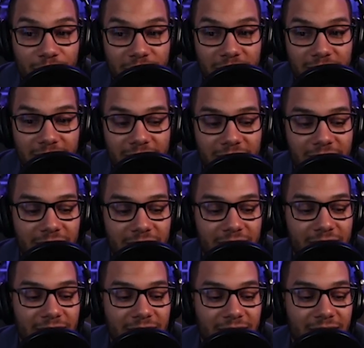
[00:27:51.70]
movie.
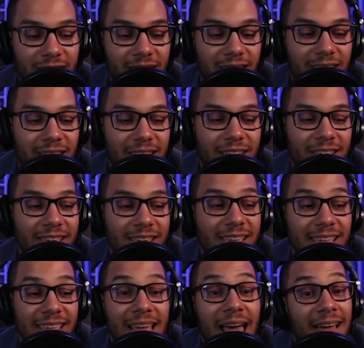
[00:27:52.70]

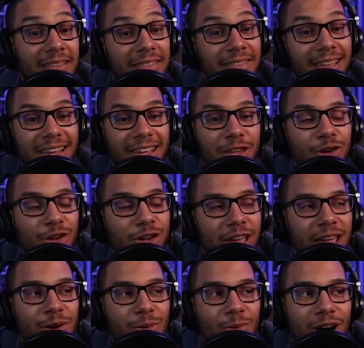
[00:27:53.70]
Yeah, like you
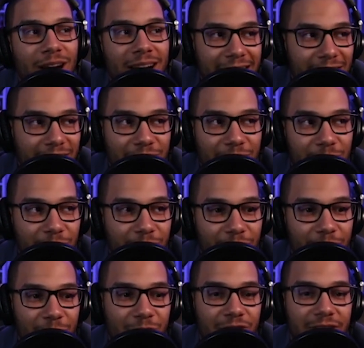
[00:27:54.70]
can't walk out of the
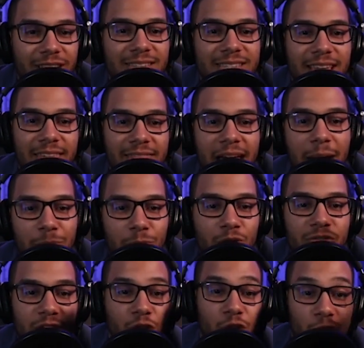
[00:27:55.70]
Mario movie and say that
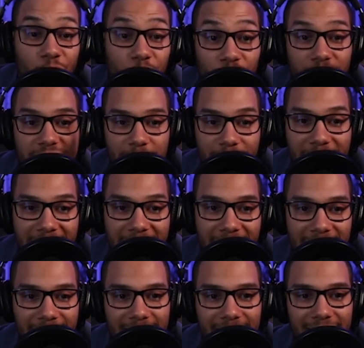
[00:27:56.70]
movie looked
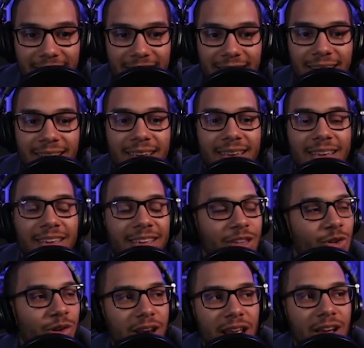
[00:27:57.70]
bad.
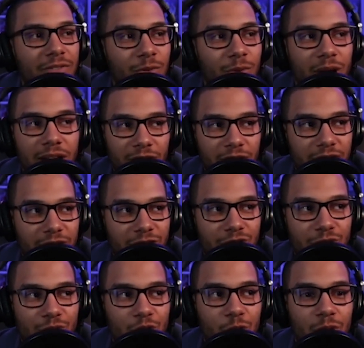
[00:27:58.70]
You can have whatever
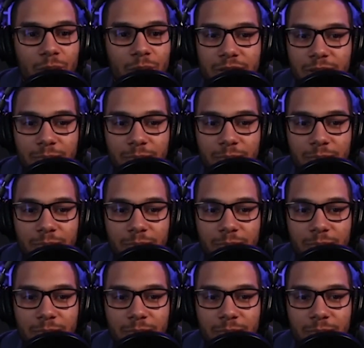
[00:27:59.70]
issues you want